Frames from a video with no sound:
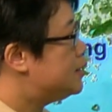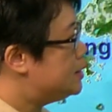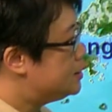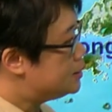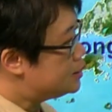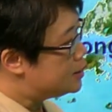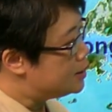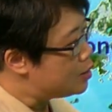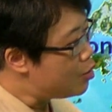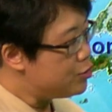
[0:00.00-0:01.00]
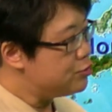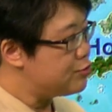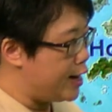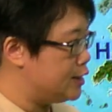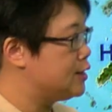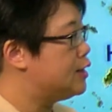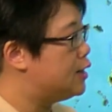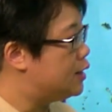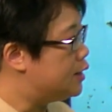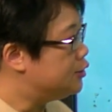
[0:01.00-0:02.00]
in the oil rig
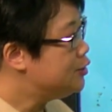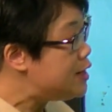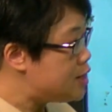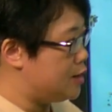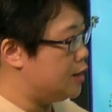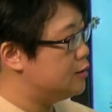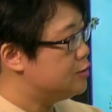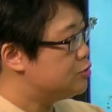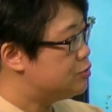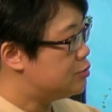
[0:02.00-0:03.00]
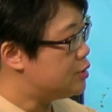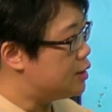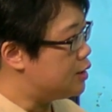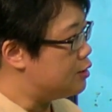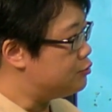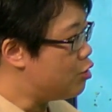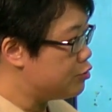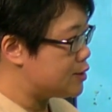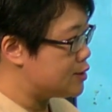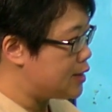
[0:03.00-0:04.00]
near
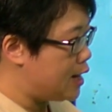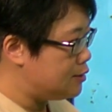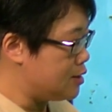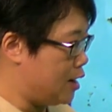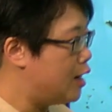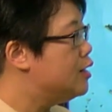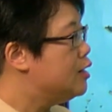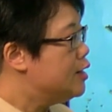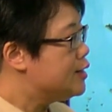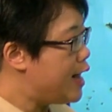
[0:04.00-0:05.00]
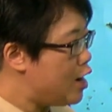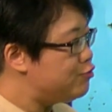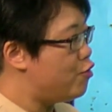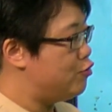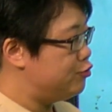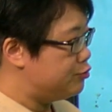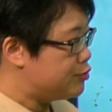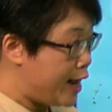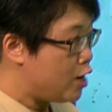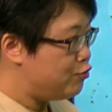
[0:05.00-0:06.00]
Rook's center, gale
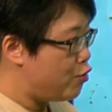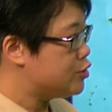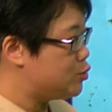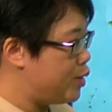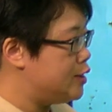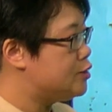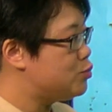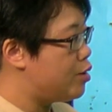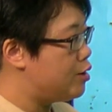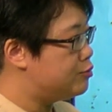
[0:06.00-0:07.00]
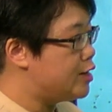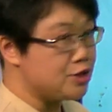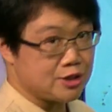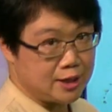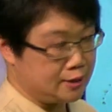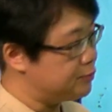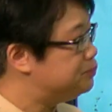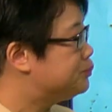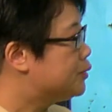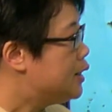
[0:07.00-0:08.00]
force winds were registered.
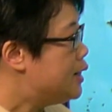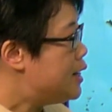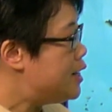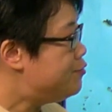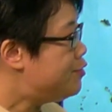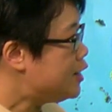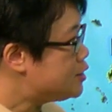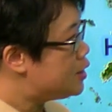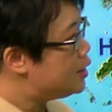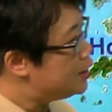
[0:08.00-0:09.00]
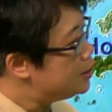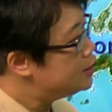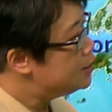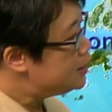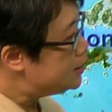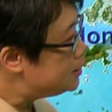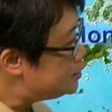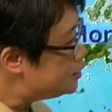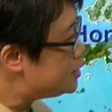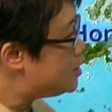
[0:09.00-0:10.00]
In fact,
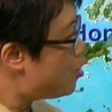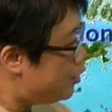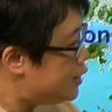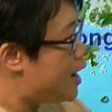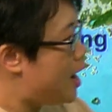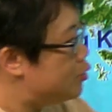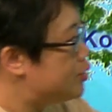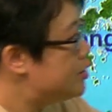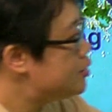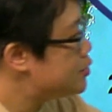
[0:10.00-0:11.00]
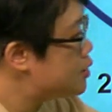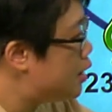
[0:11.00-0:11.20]
in the early hours